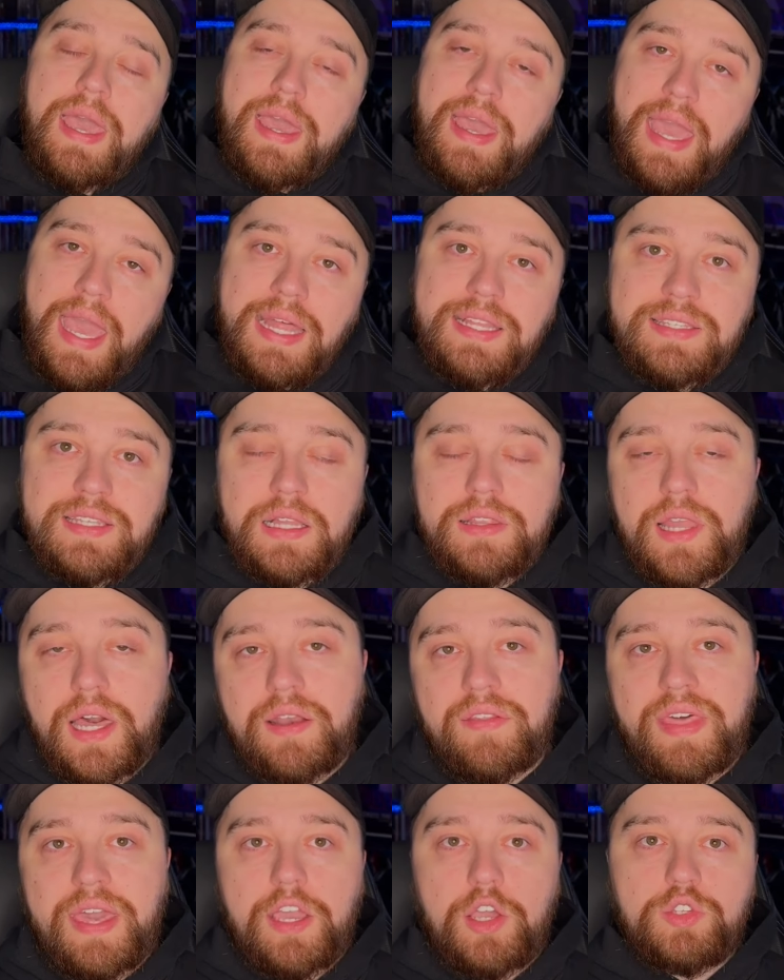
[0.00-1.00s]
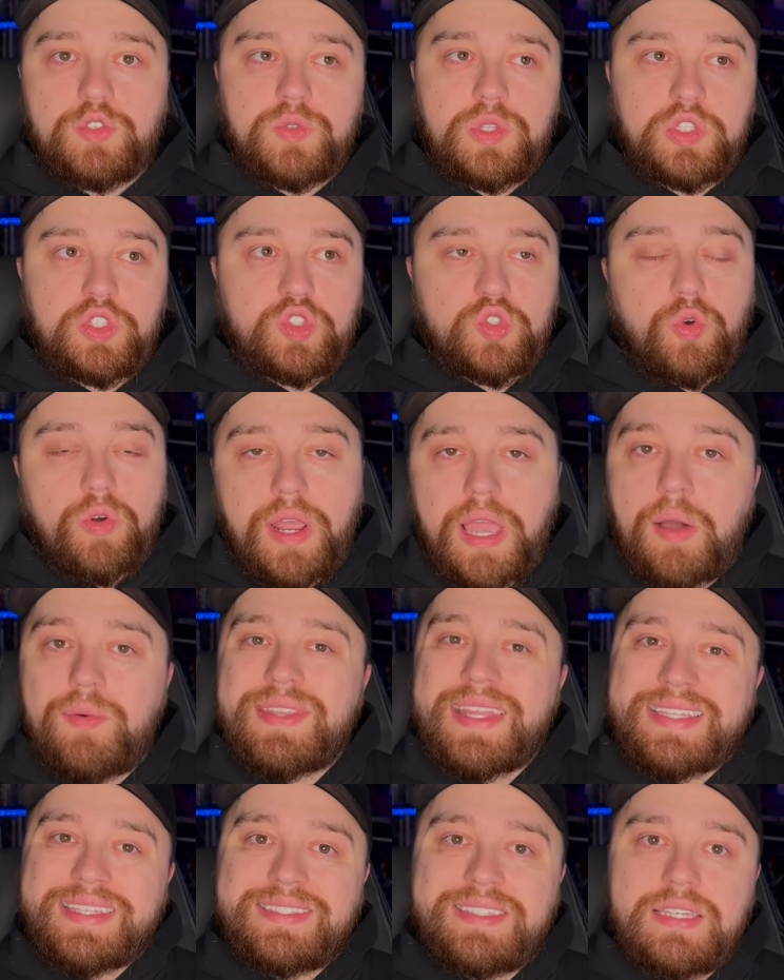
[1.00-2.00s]
And a lot of that goes with the story. I
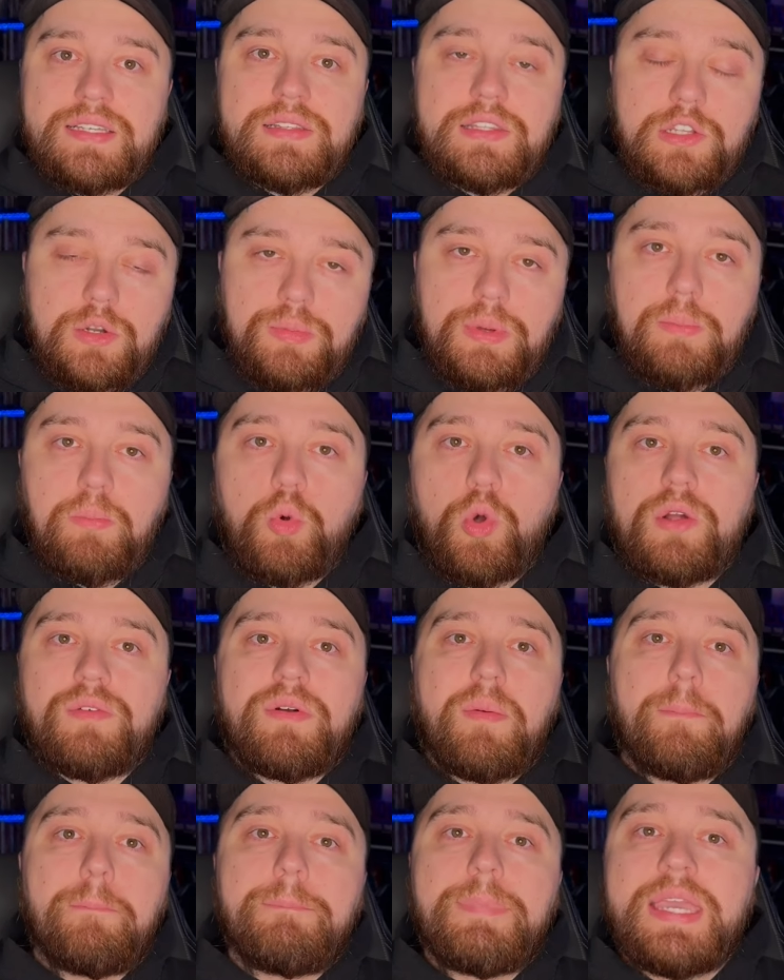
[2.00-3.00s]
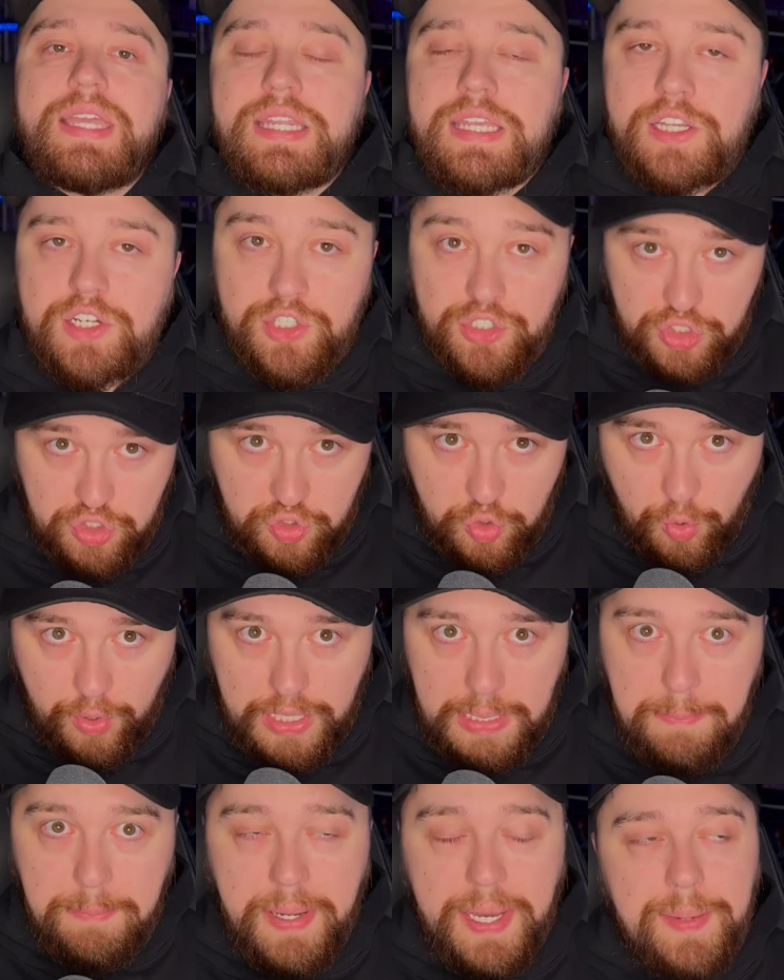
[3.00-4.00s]
would like to see a little bit more of a meatier
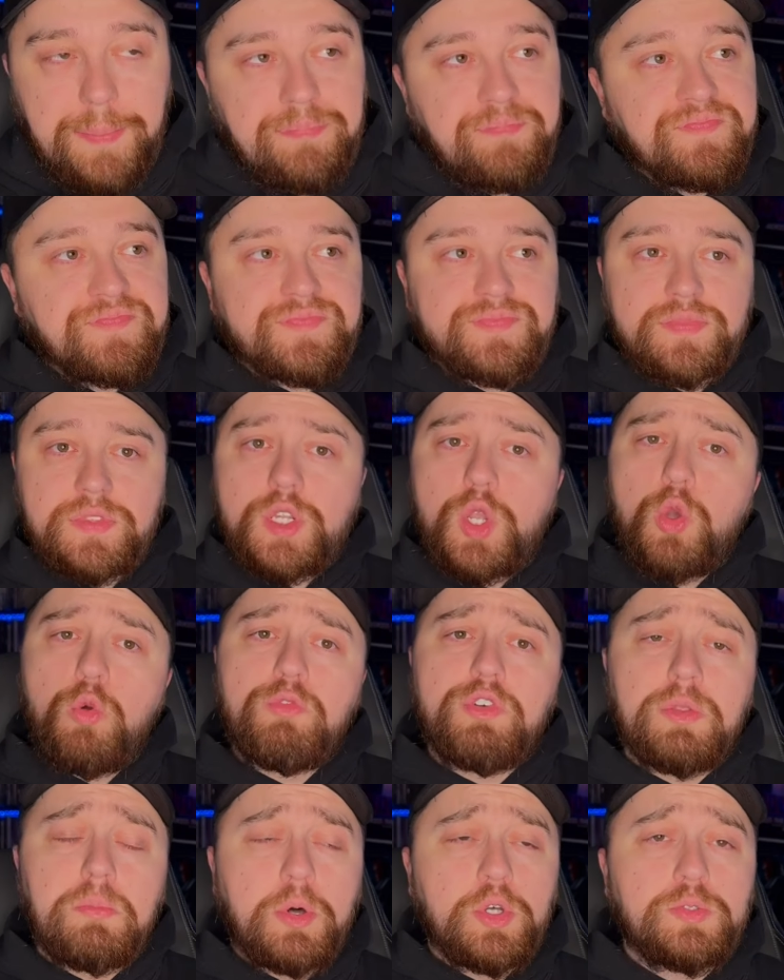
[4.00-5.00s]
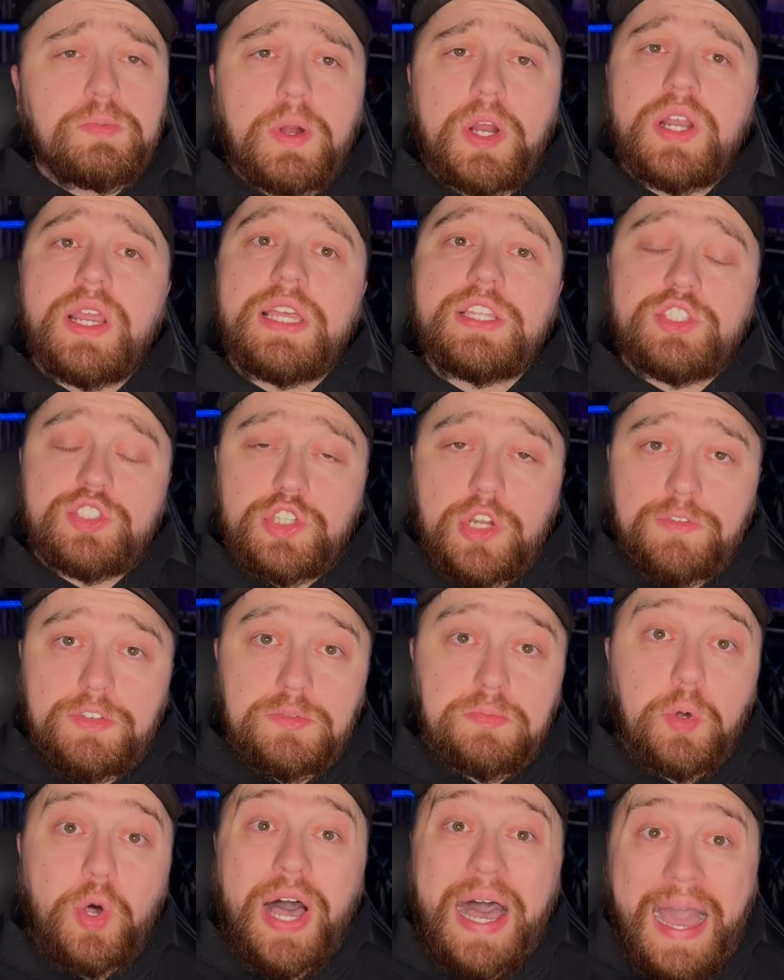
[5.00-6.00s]
story, but for the most part, it's
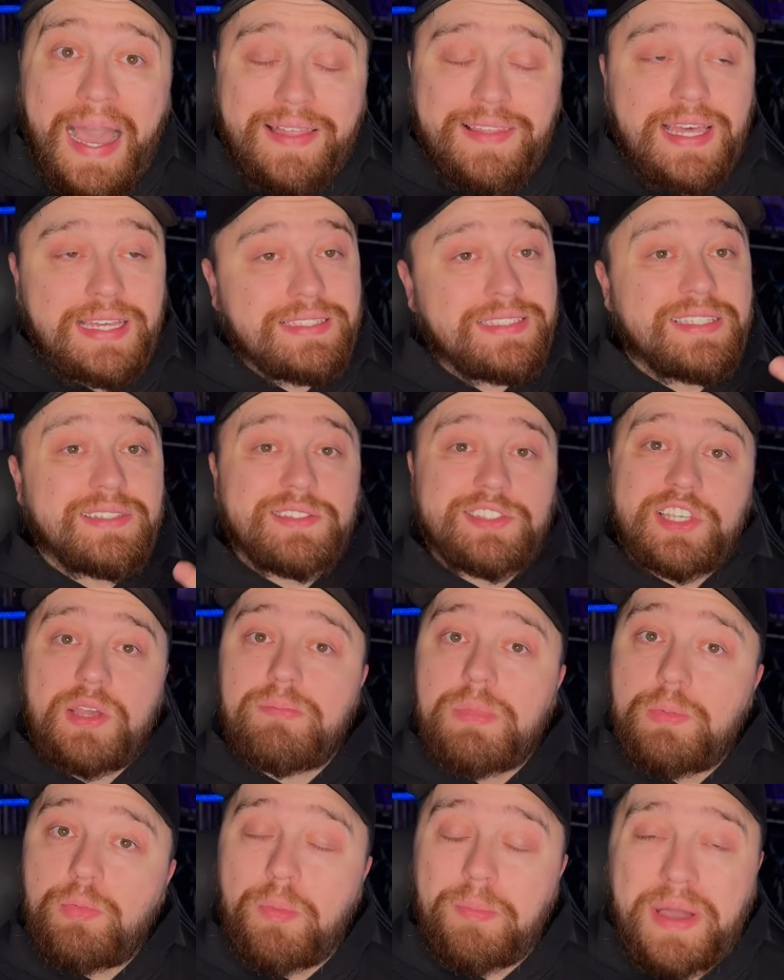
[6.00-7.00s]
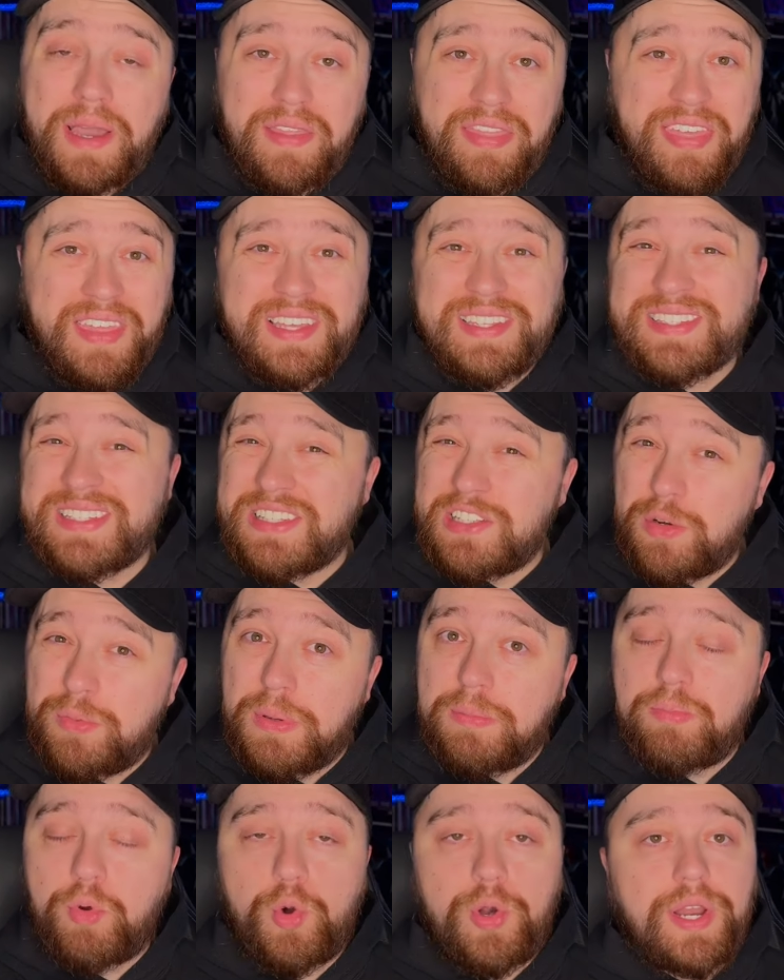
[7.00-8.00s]
serviceable. I liked it. Some people might think it's a little
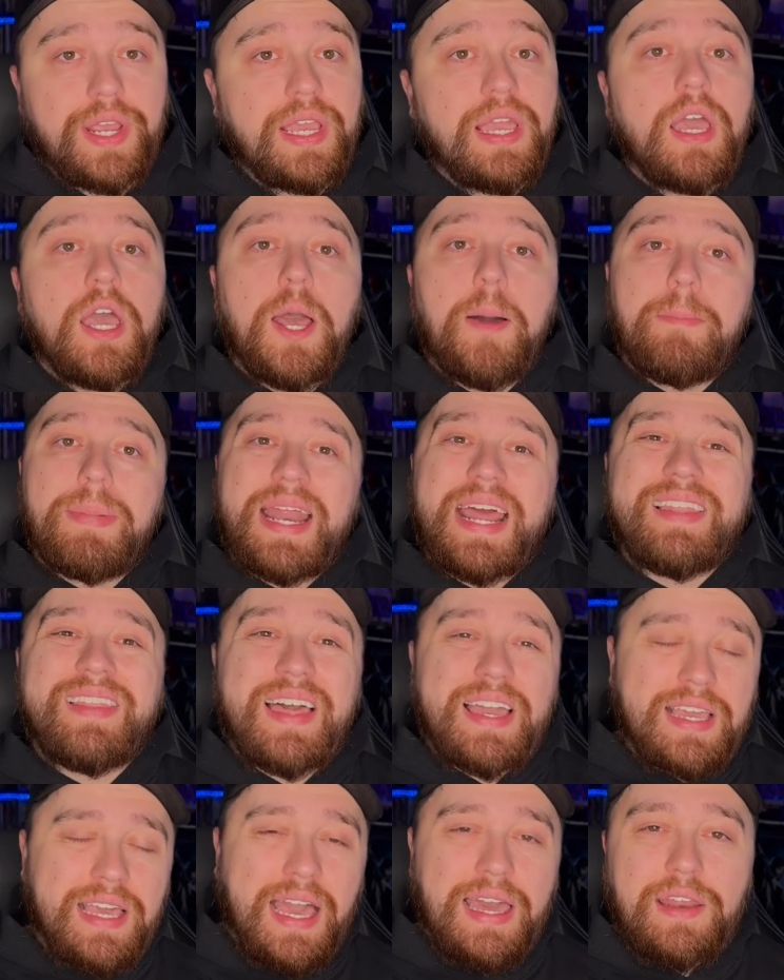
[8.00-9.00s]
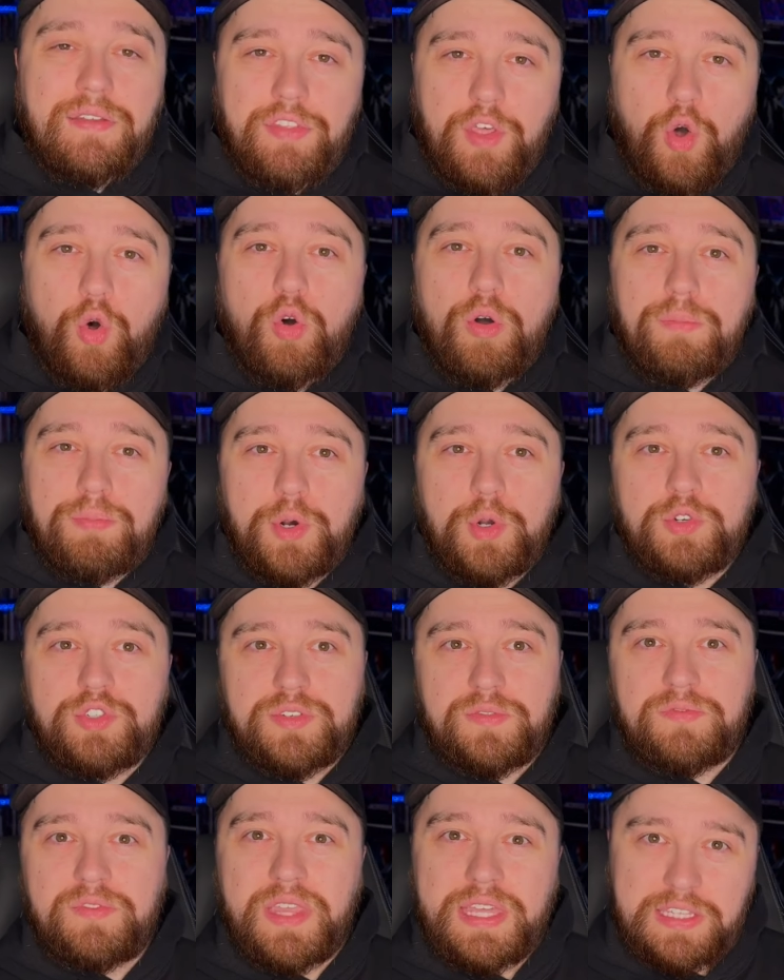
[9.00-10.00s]
bit boring, but I like kind of the whole approach
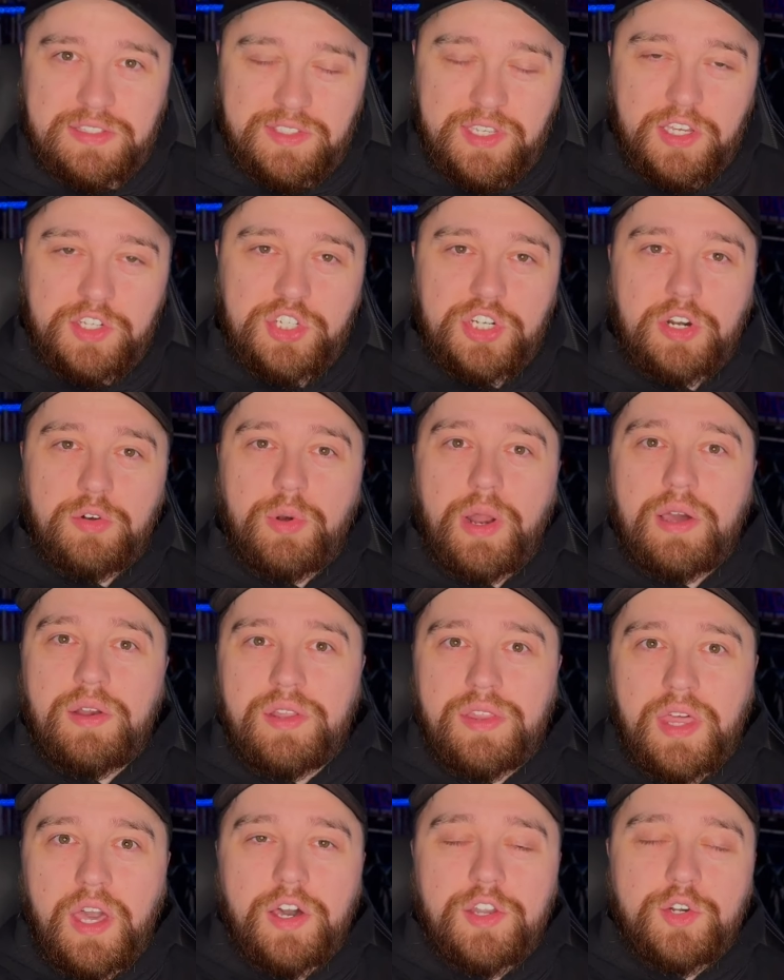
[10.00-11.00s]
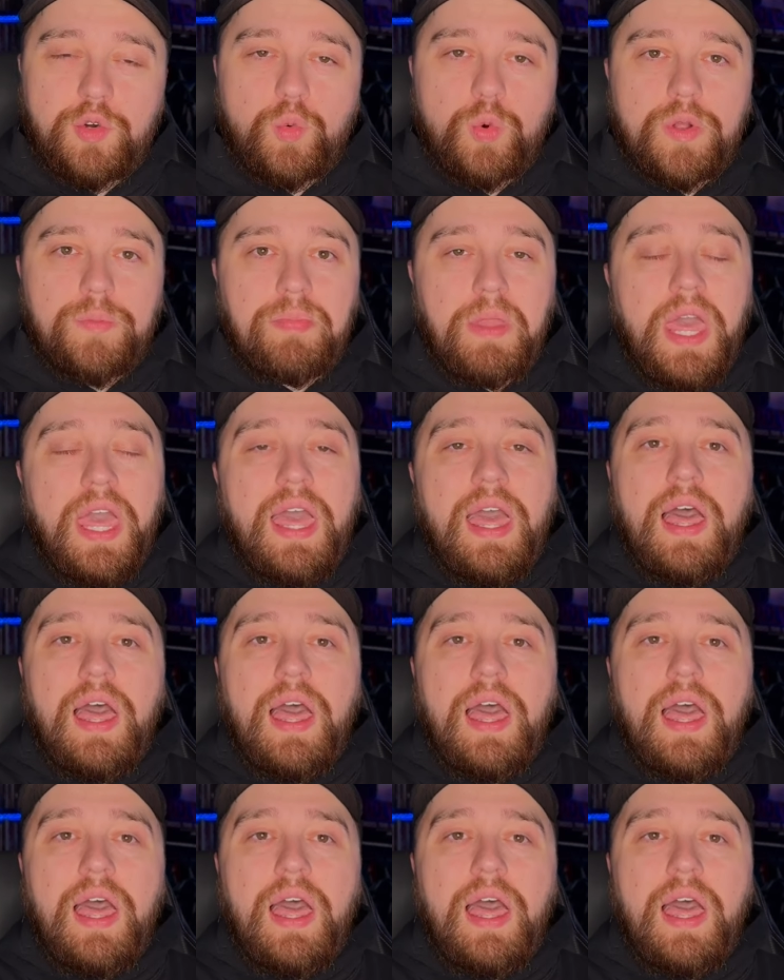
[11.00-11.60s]
of like touching around in the underworld.